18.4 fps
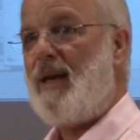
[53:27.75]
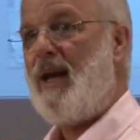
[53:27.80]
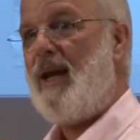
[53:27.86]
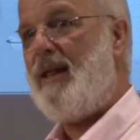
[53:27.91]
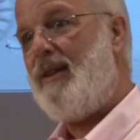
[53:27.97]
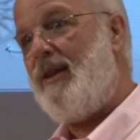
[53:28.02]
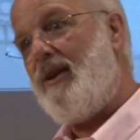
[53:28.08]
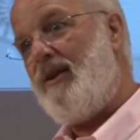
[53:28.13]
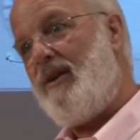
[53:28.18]

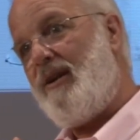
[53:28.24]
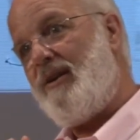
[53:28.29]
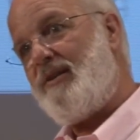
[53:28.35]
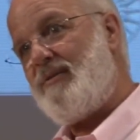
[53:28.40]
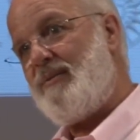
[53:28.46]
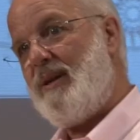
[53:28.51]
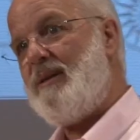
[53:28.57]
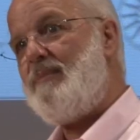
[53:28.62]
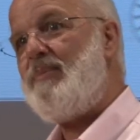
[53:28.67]
and there are
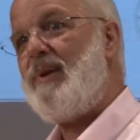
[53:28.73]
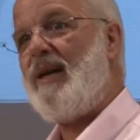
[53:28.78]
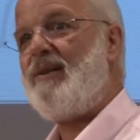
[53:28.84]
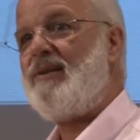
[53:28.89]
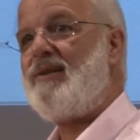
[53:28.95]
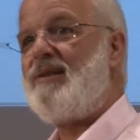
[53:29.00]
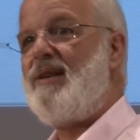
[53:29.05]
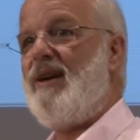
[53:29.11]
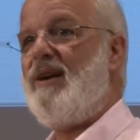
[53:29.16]
3
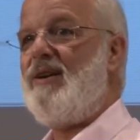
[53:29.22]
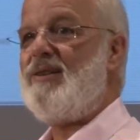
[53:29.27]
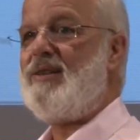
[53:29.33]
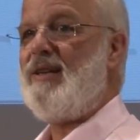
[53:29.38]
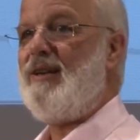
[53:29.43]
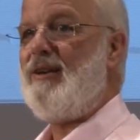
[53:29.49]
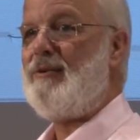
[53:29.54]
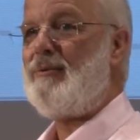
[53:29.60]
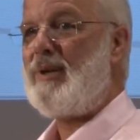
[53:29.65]
belt stars
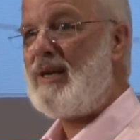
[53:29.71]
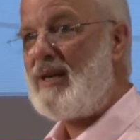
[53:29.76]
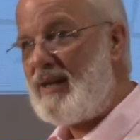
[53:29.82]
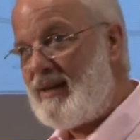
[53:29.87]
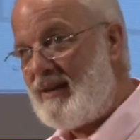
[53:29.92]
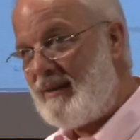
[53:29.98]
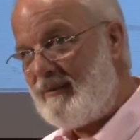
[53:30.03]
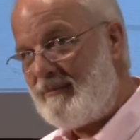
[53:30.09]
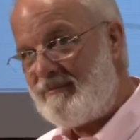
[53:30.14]
in
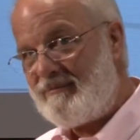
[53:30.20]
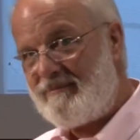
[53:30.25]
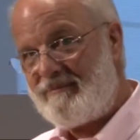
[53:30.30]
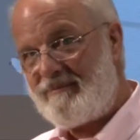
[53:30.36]
Orion.